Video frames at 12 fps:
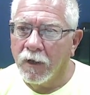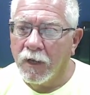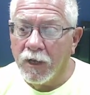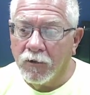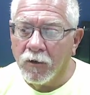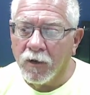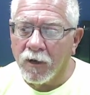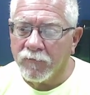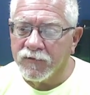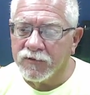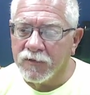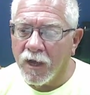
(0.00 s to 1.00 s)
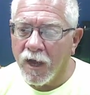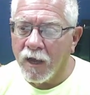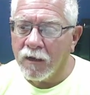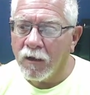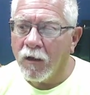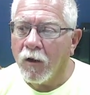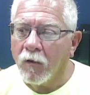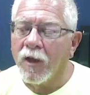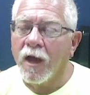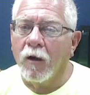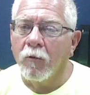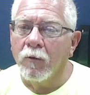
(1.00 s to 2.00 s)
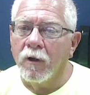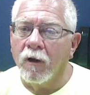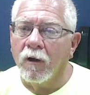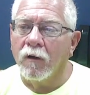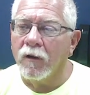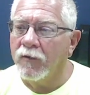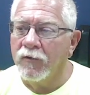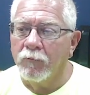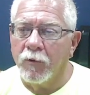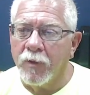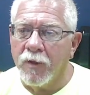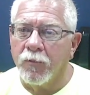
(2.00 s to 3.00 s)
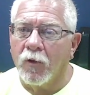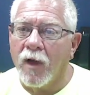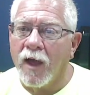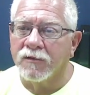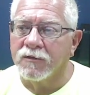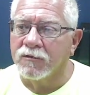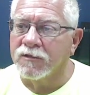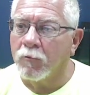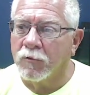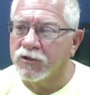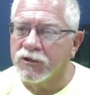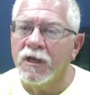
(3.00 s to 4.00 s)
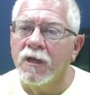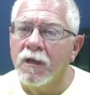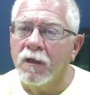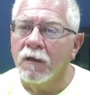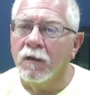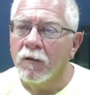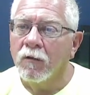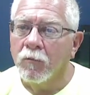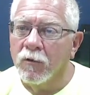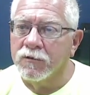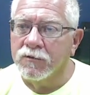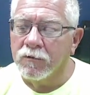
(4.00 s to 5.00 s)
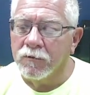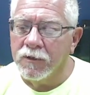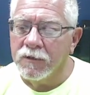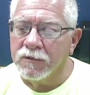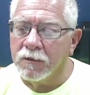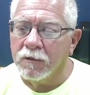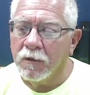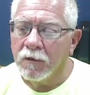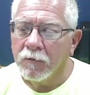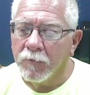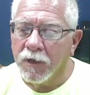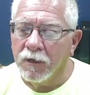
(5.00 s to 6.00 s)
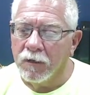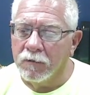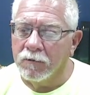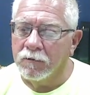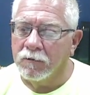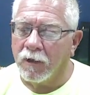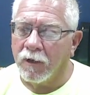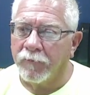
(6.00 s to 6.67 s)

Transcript: He could have said, okay, I will. And then when people ask, he'll say, well, she was the reason. But he didn't do that.